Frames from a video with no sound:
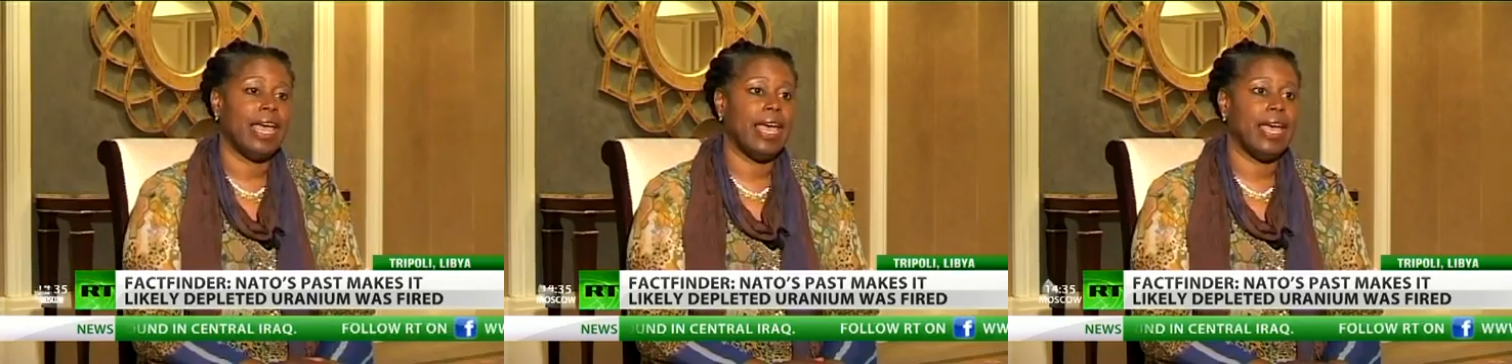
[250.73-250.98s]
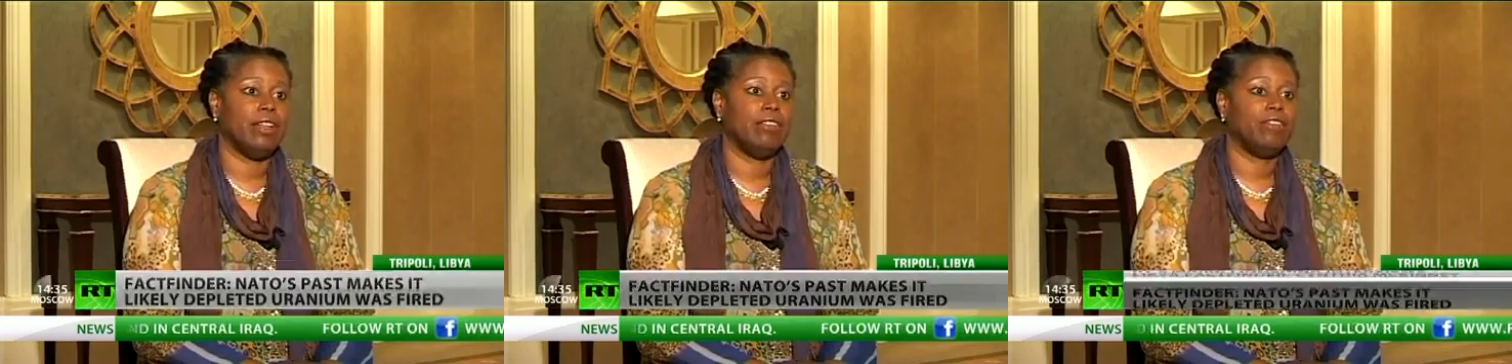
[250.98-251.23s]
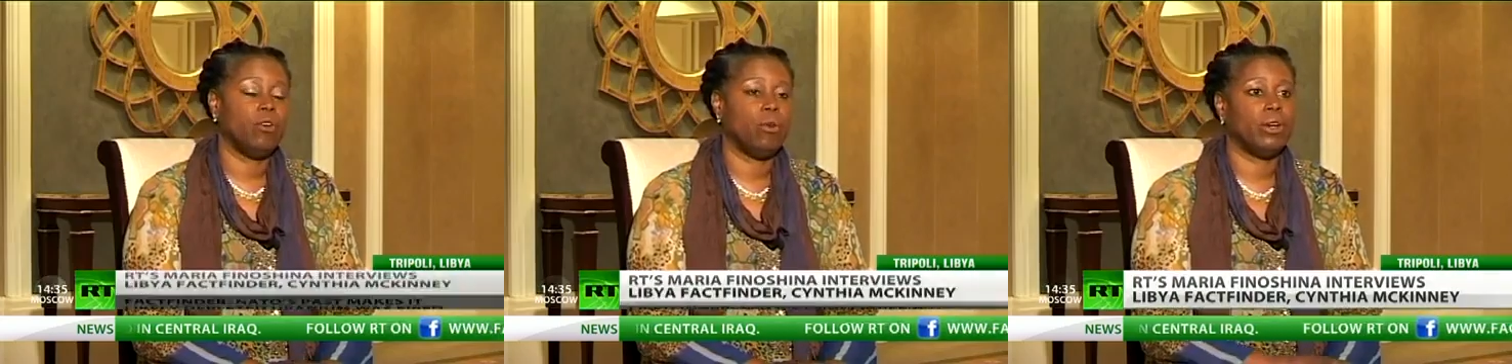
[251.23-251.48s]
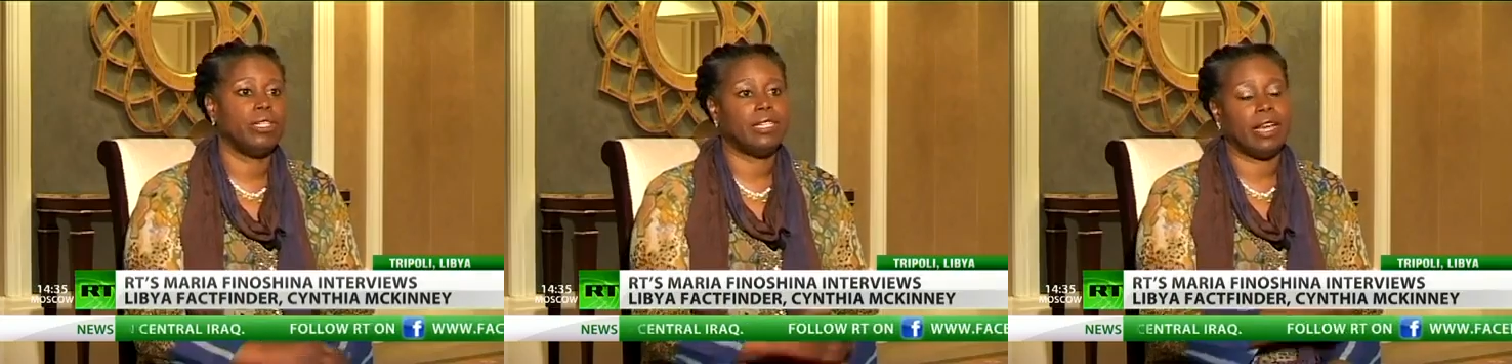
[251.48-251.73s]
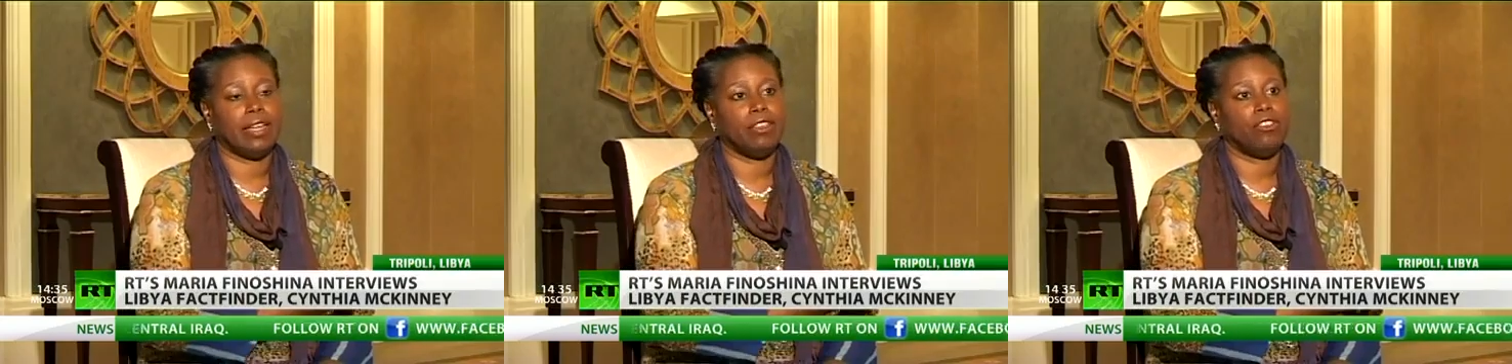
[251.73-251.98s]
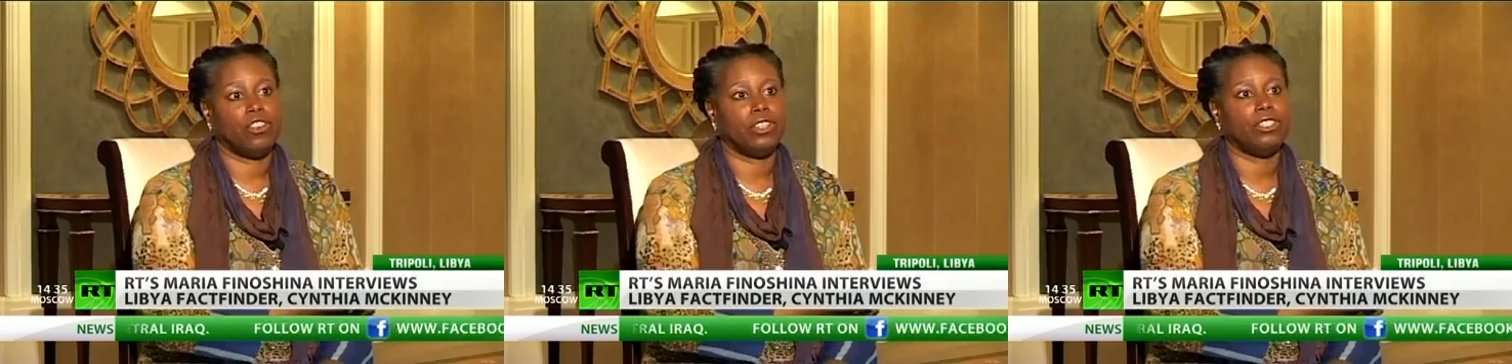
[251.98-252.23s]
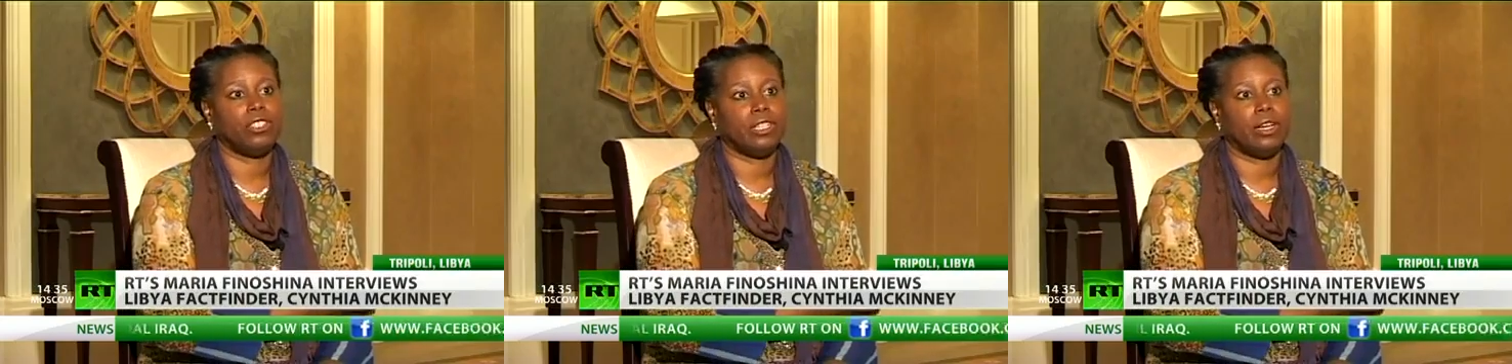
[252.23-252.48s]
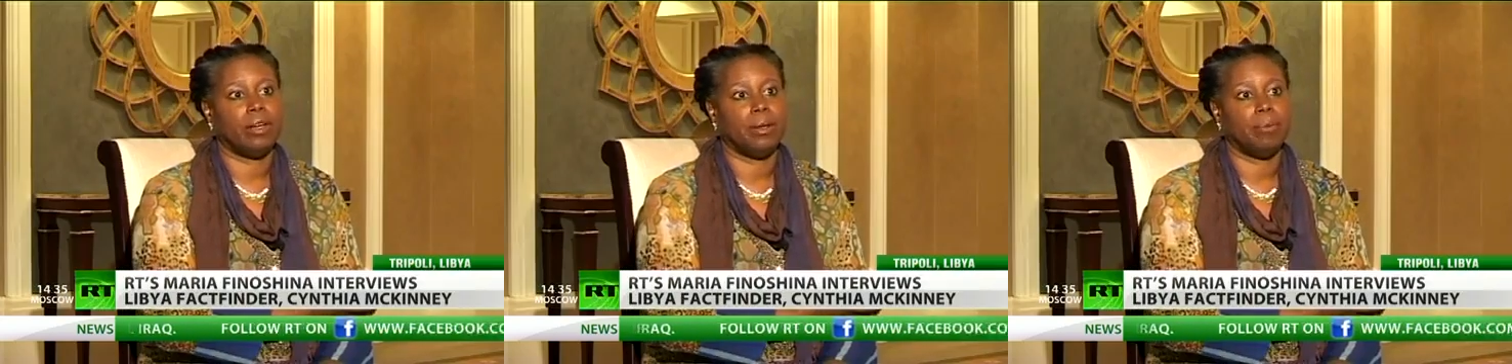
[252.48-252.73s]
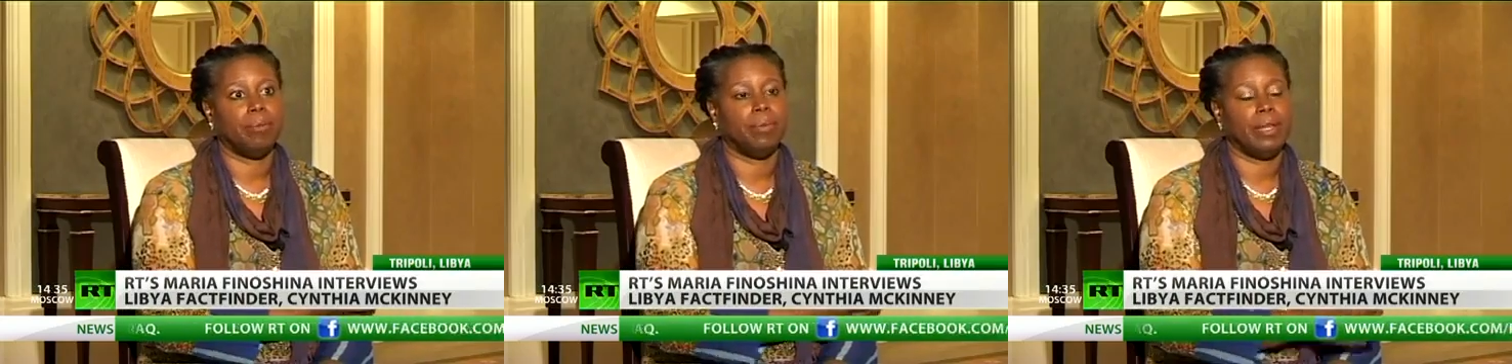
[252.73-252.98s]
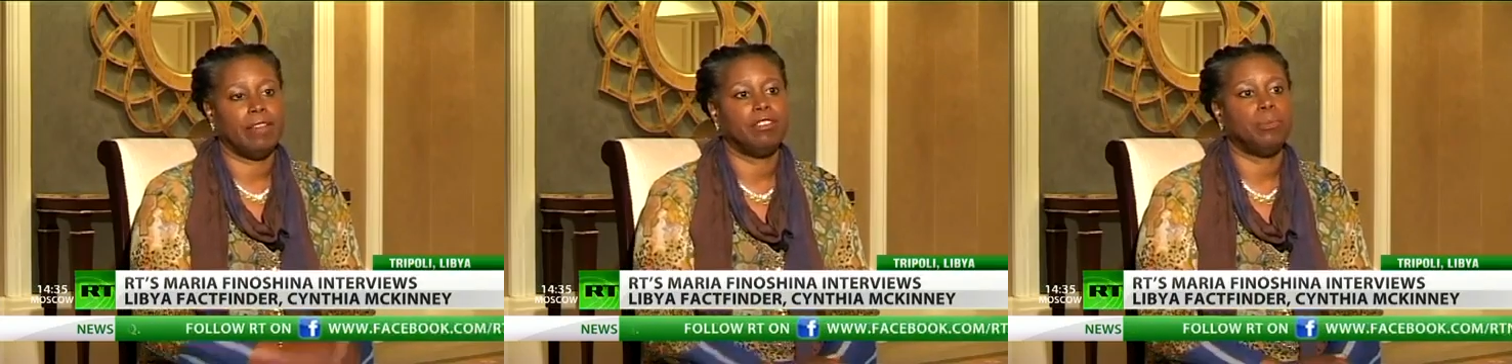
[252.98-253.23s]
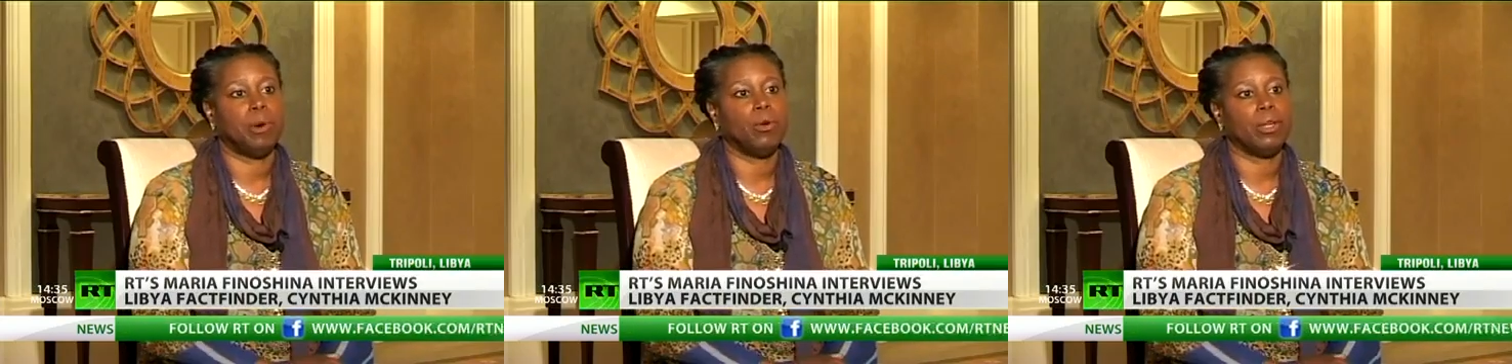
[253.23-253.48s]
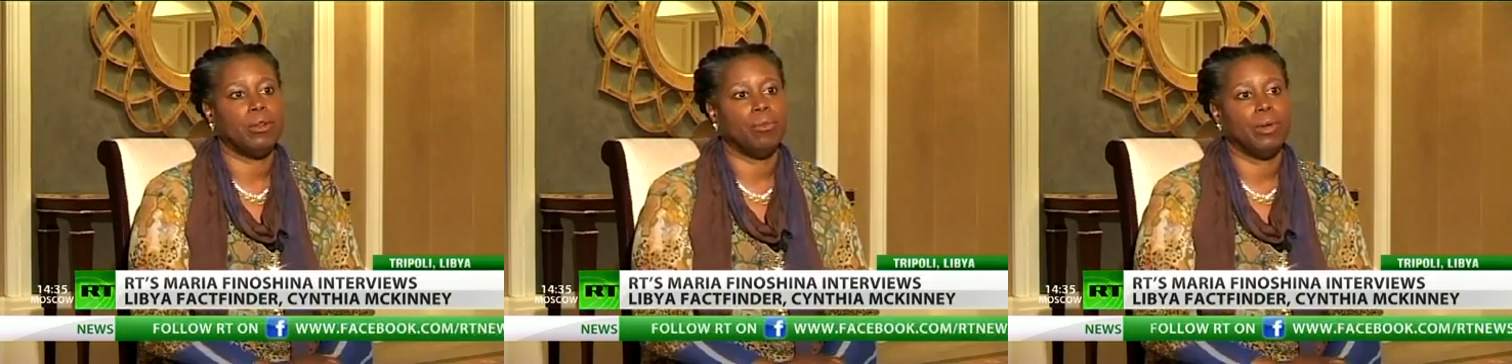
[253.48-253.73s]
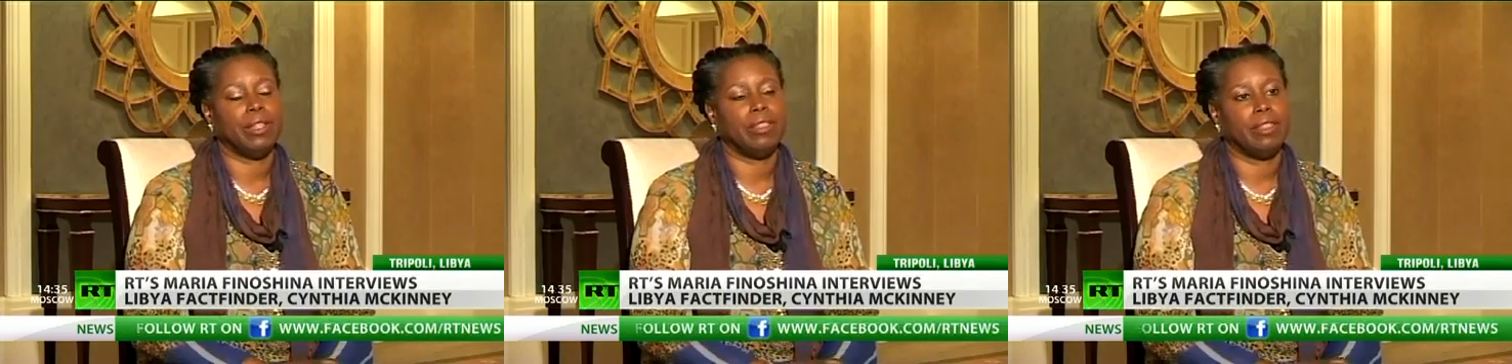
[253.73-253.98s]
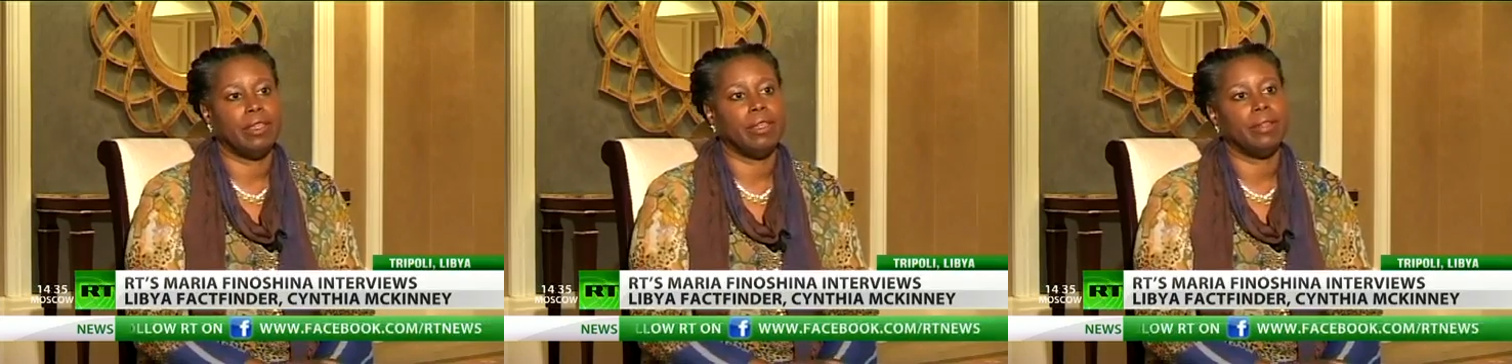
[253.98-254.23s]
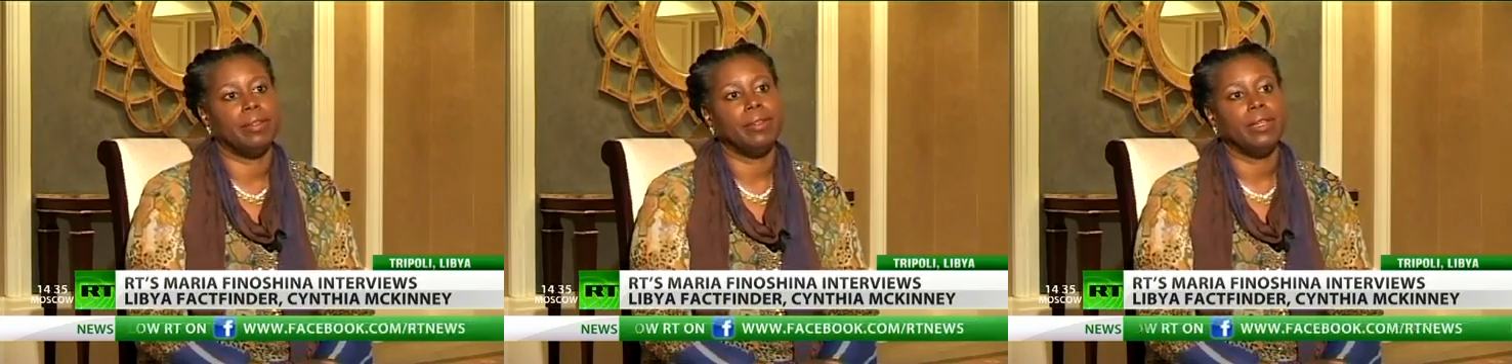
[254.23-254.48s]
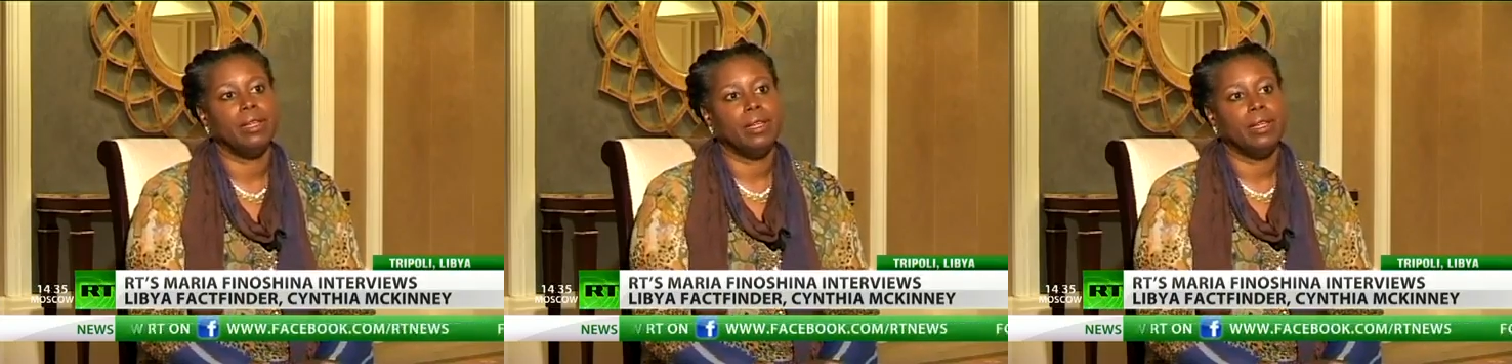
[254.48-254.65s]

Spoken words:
And of course, I just have spoken with the